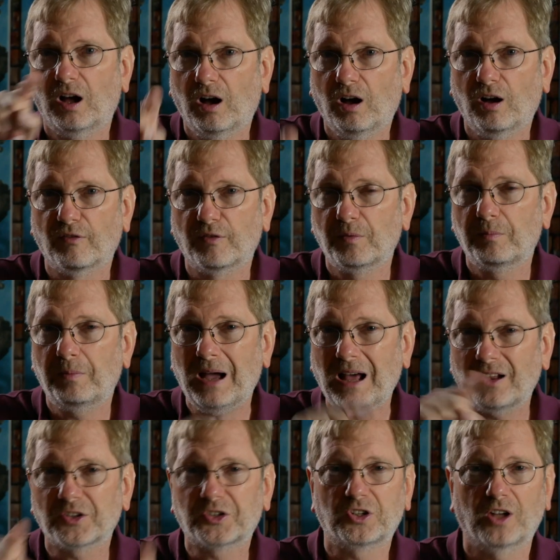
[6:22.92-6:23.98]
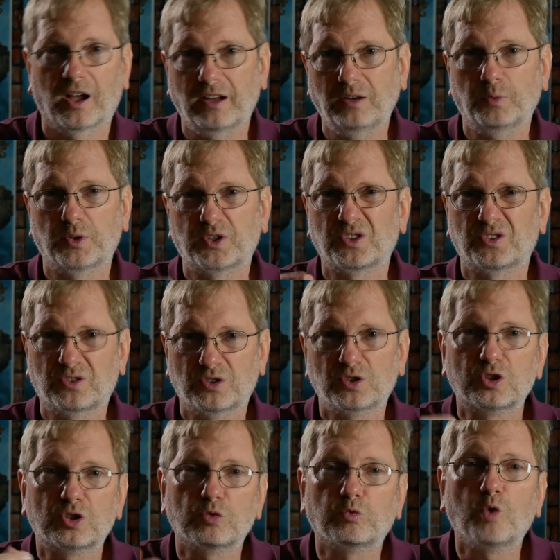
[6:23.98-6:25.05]
of Palestine, this
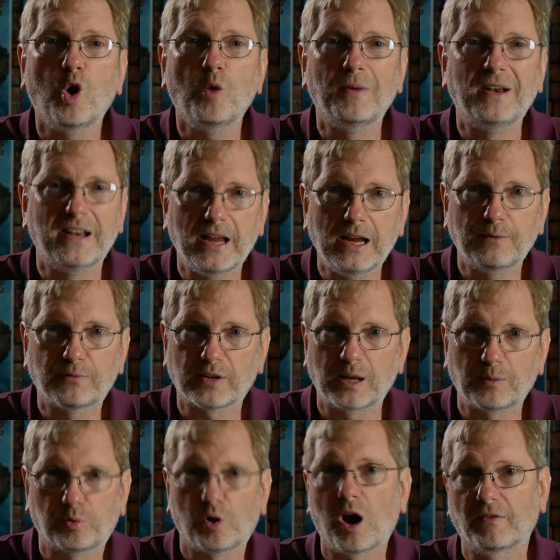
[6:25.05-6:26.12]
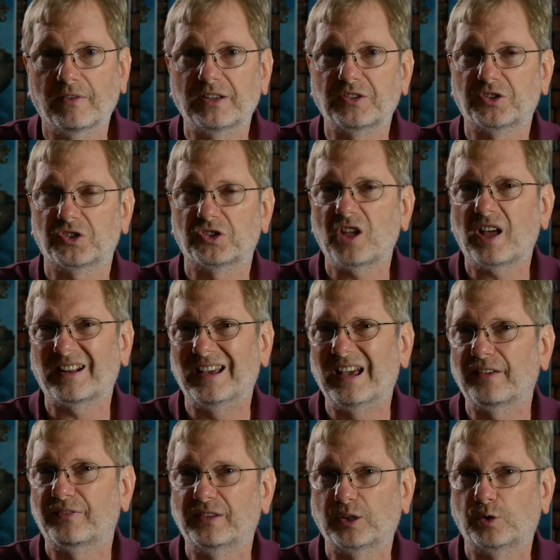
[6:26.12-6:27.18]
is the Roman name for that province. It's not an
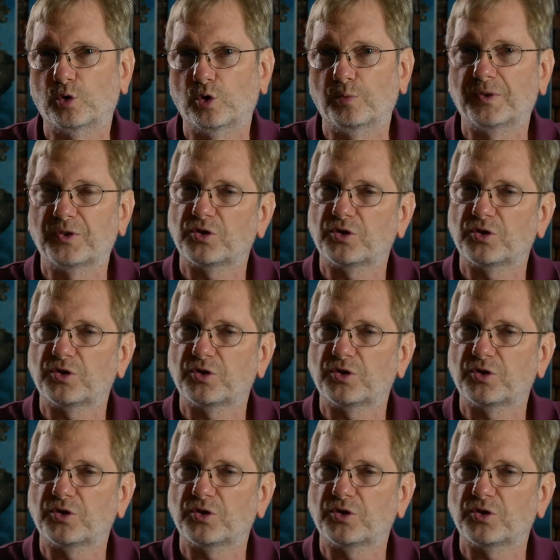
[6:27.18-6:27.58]
ethnic group, it's